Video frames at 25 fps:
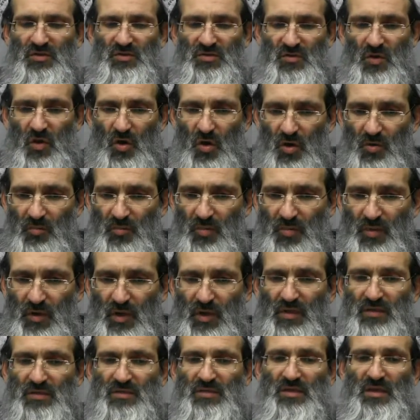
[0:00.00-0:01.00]
just all
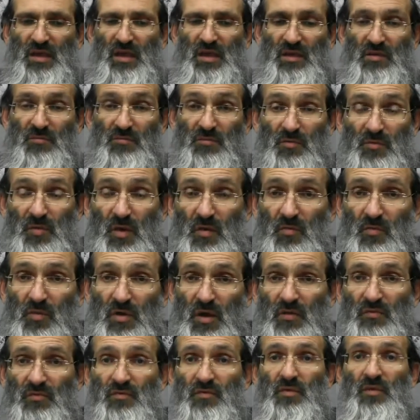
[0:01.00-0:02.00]
bebichnas kelim. Remember,
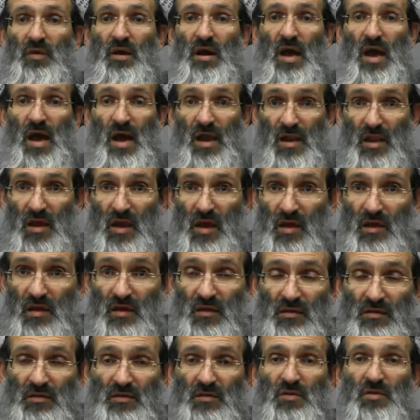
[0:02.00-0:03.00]
we have anach,
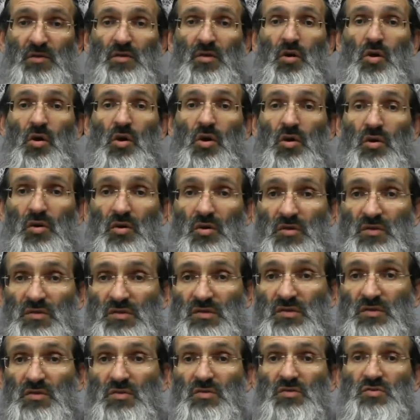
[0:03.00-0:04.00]

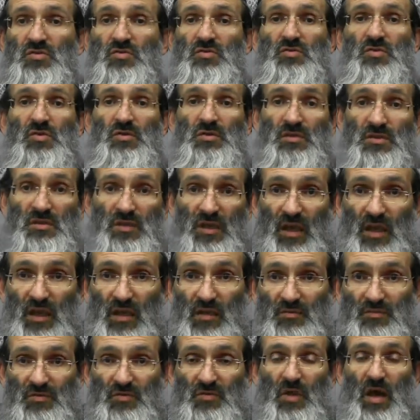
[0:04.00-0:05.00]
oiras, nitzutzos,
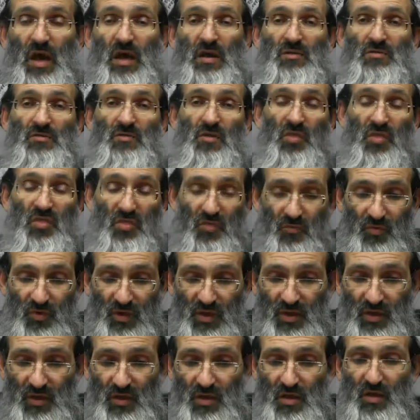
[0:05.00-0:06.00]
kelim. So out of the
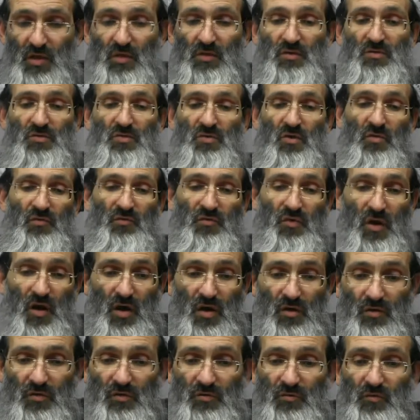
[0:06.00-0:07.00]
3, so
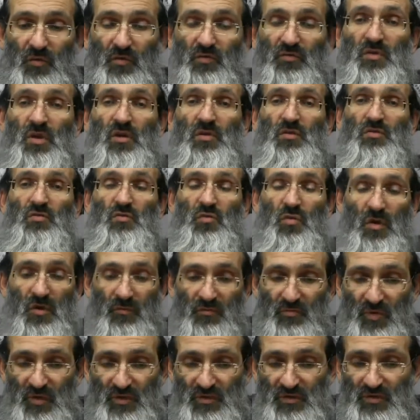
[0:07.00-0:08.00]
far we've done
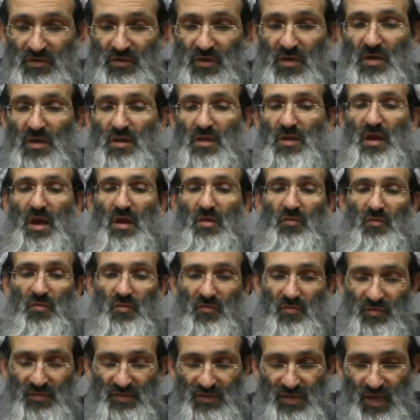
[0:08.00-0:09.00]
12 months.
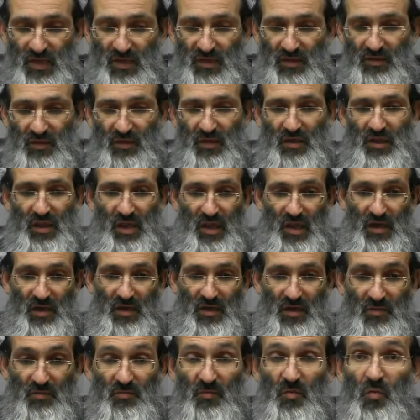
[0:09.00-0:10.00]
We've a second the
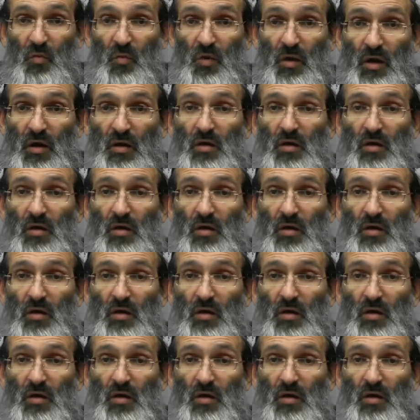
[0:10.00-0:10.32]
kelim,